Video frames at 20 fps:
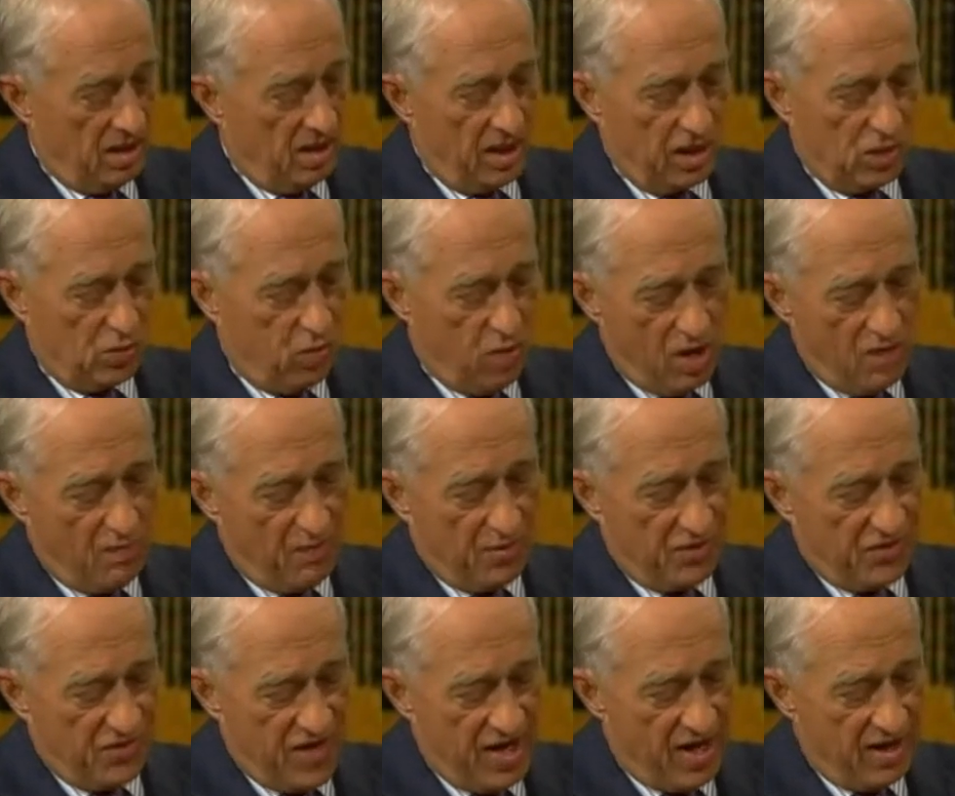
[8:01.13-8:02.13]
It's
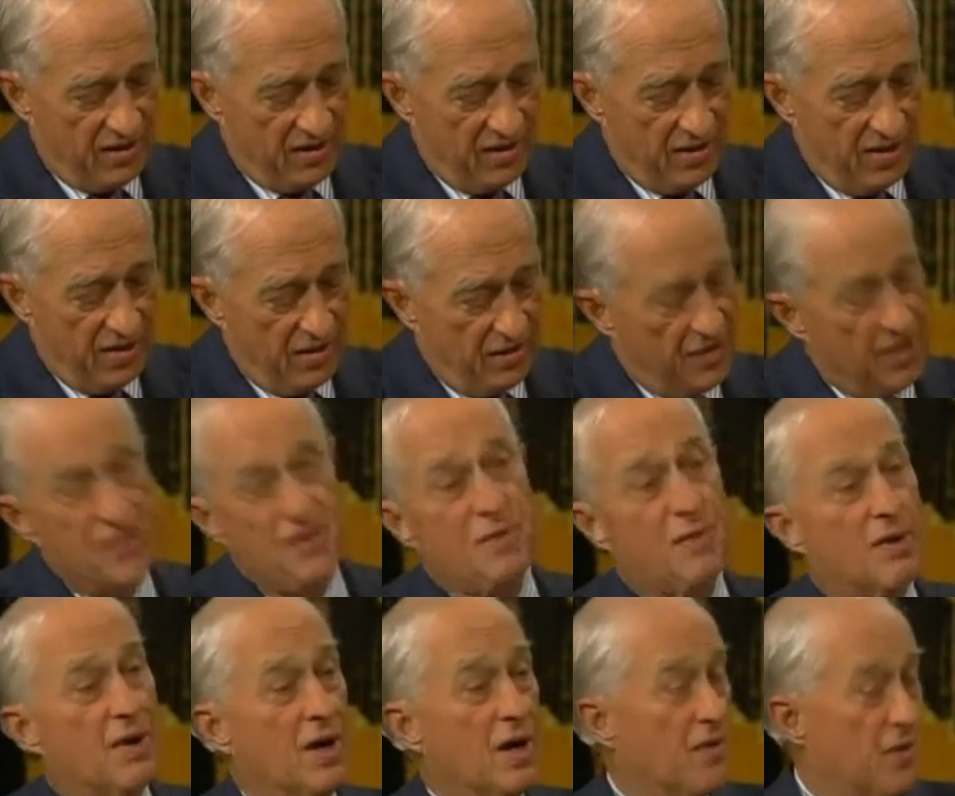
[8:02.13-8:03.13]
1%. Then there
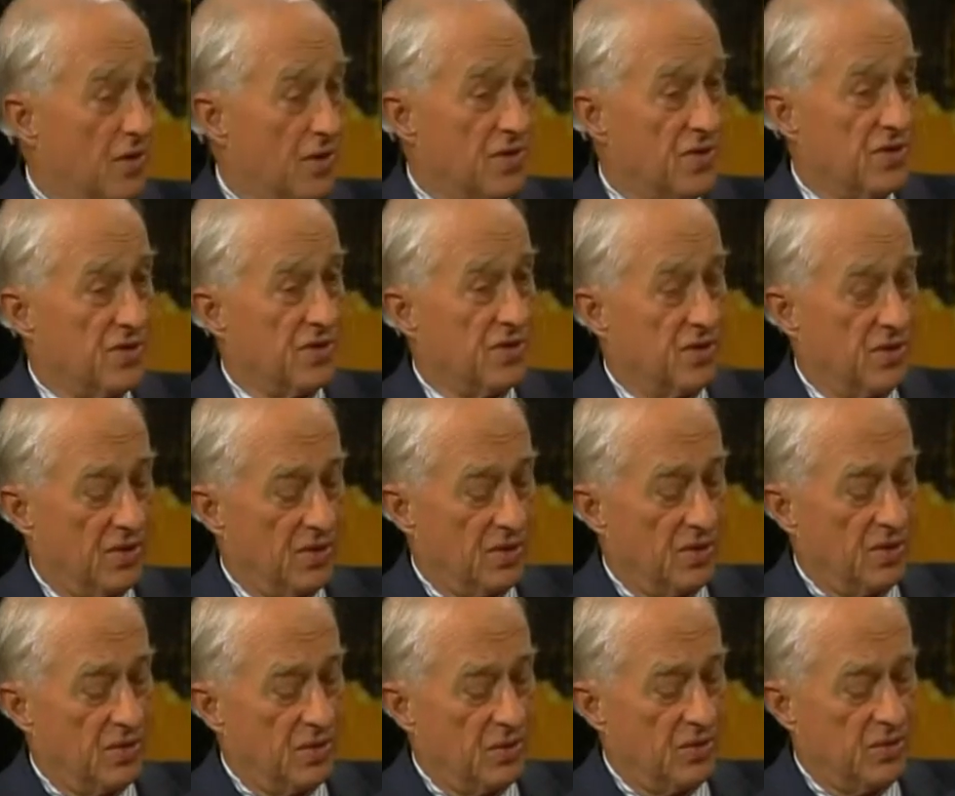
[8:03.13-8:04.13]
were others
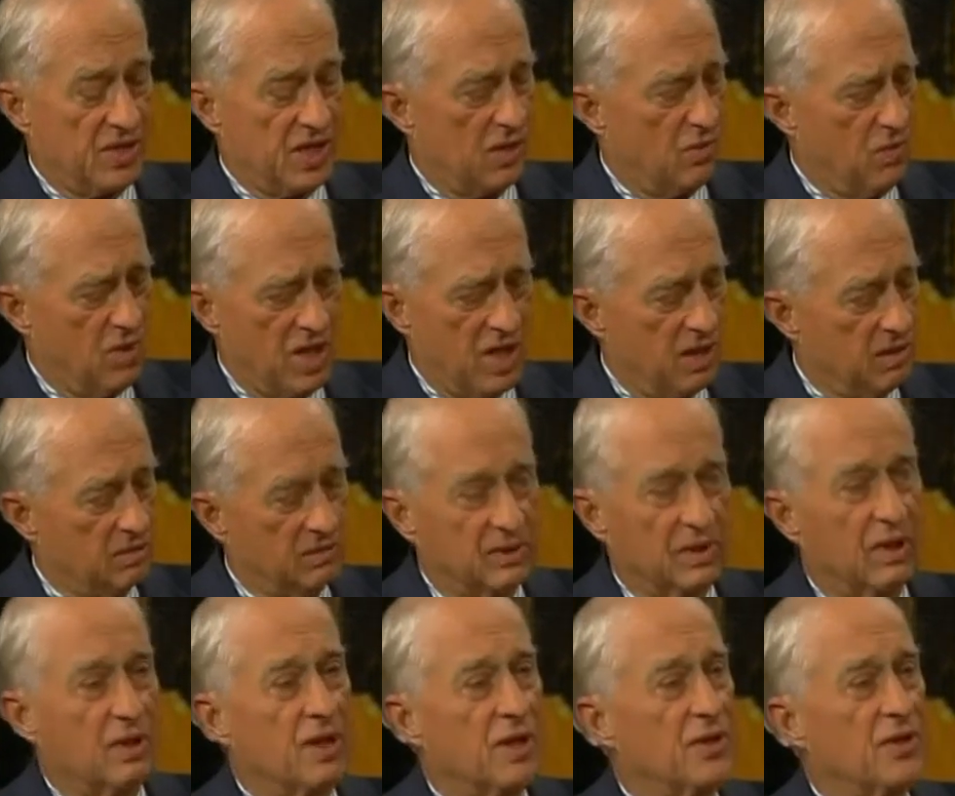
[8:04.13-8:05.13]
who said, well,
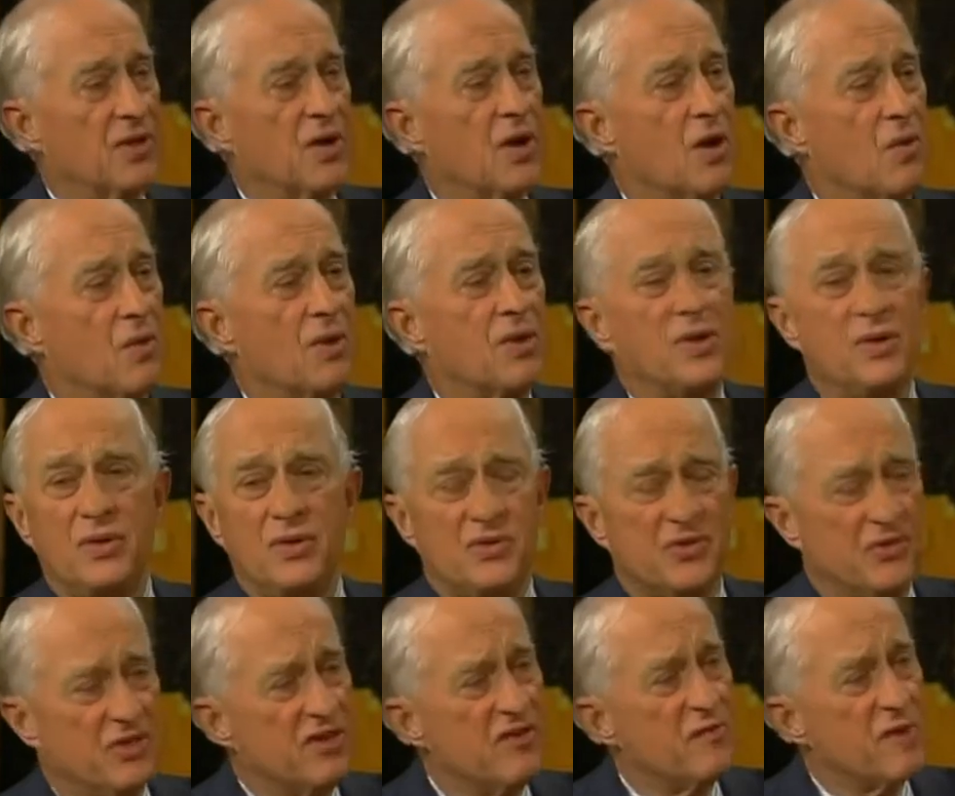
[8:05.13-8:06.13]
you know,
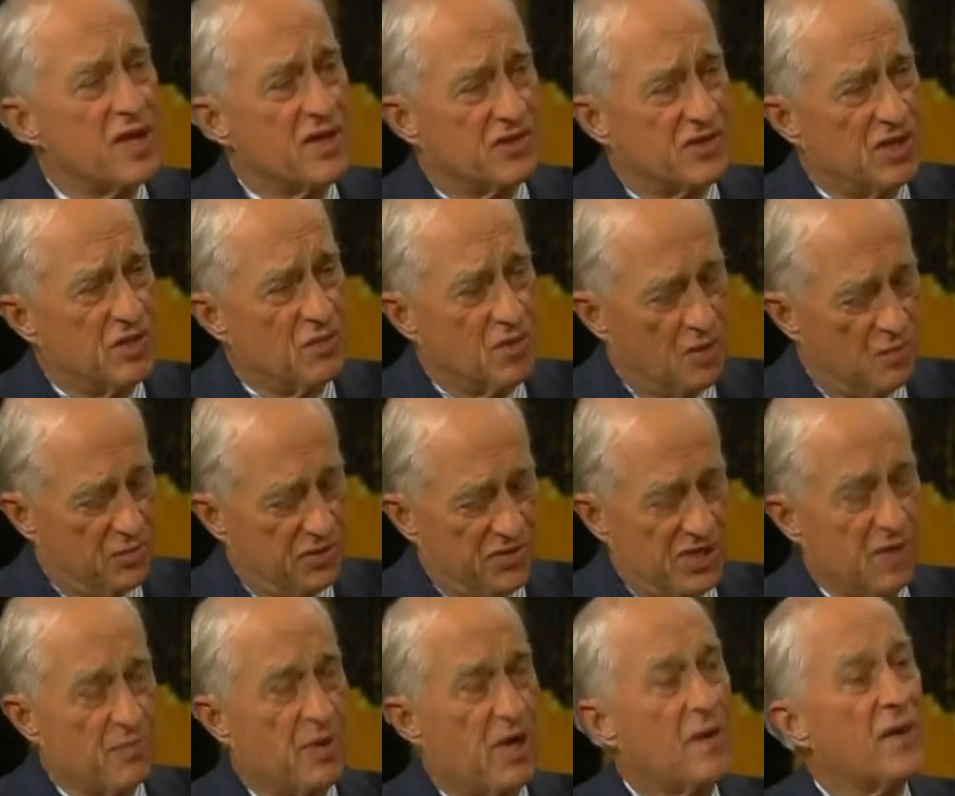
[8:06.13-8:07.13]
Steve may see
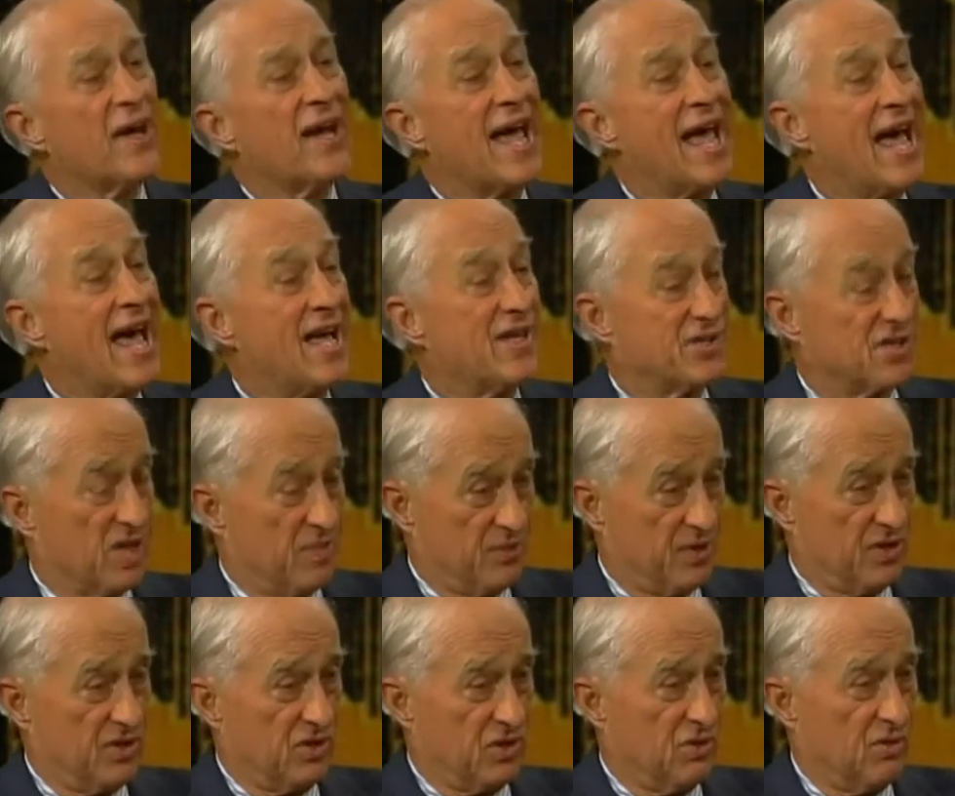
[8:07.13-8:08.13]
1%, but I want to add
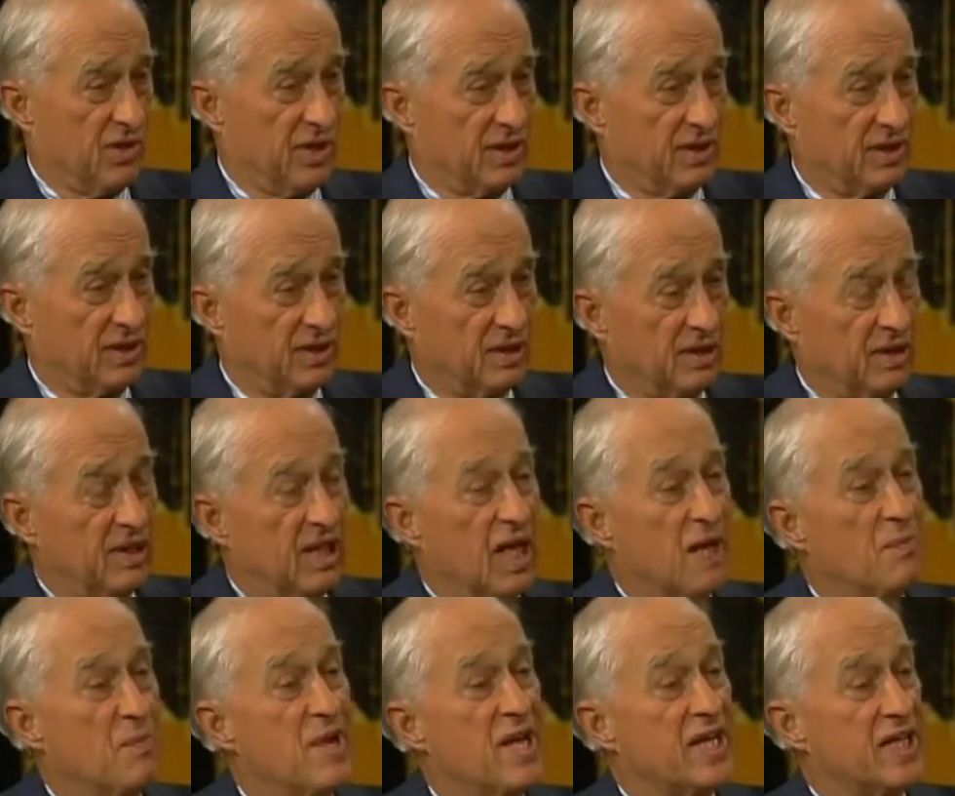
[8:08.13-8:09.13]
something to it
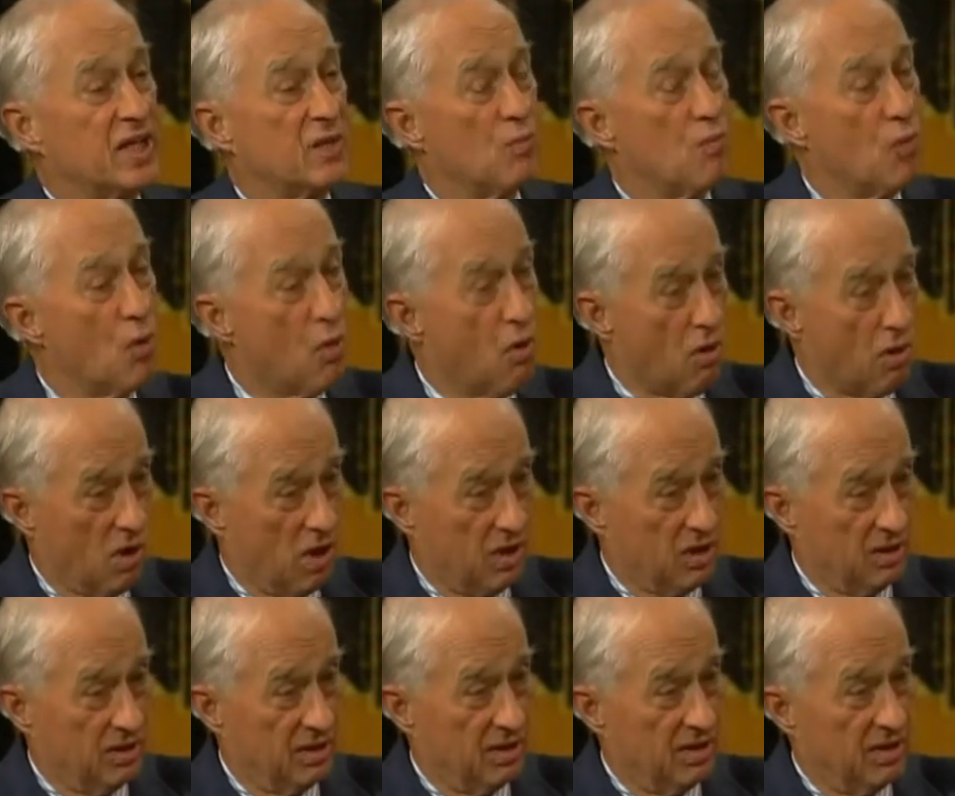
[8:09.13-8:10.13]
and make it
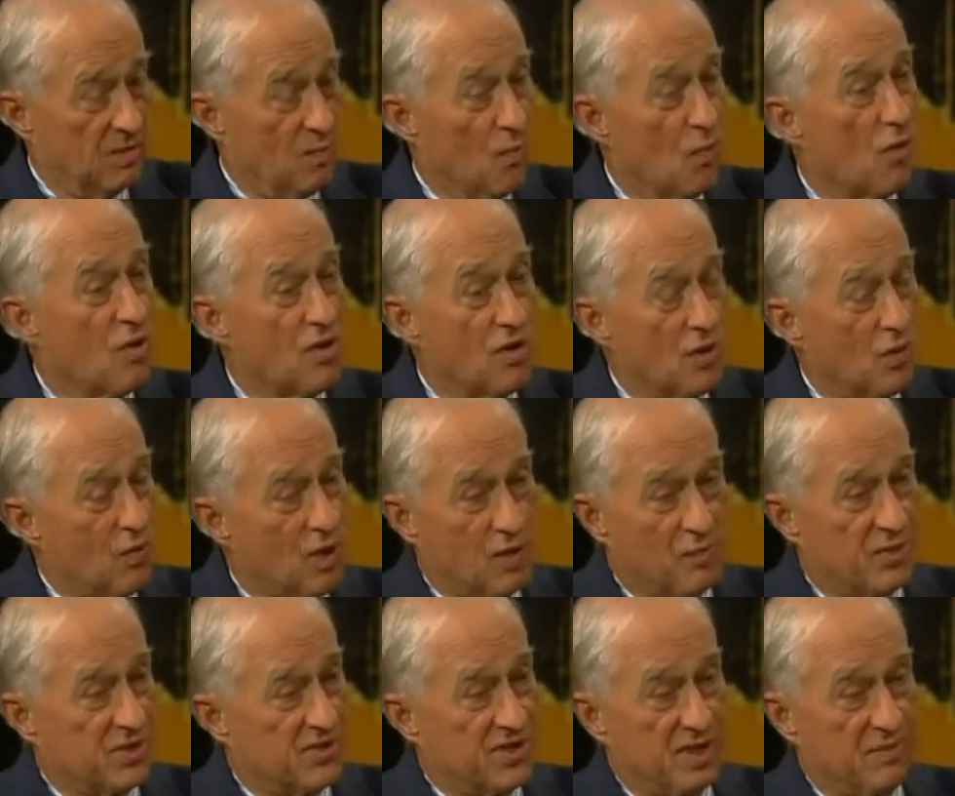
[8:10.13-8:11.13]
more, more than
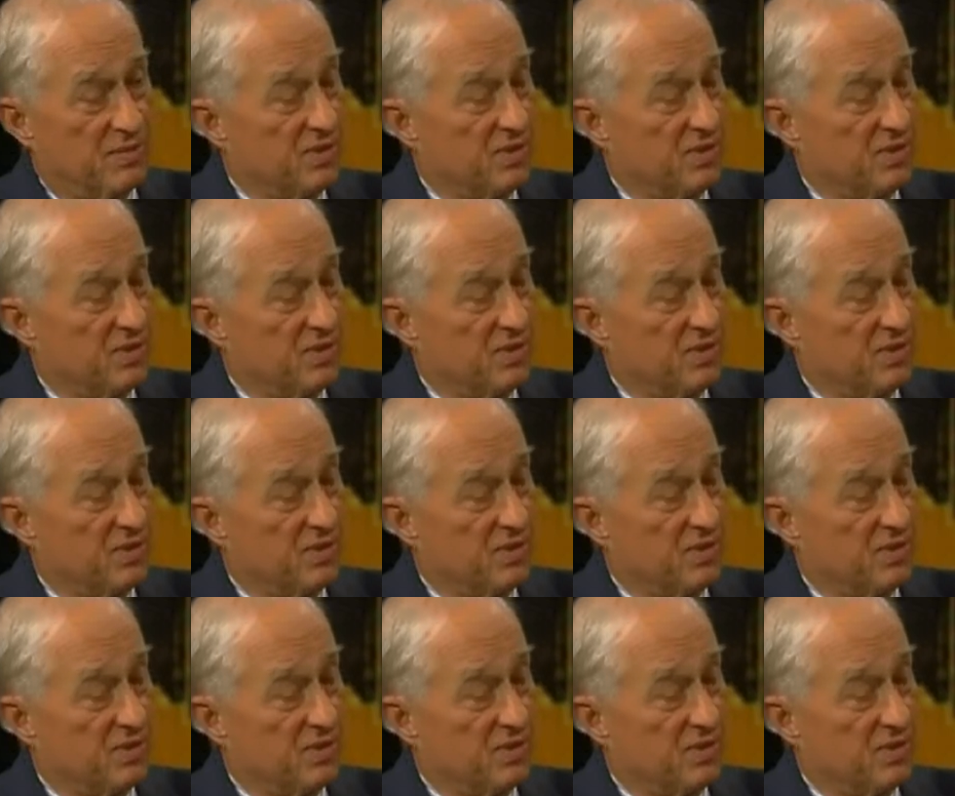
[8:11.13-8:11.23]
1%.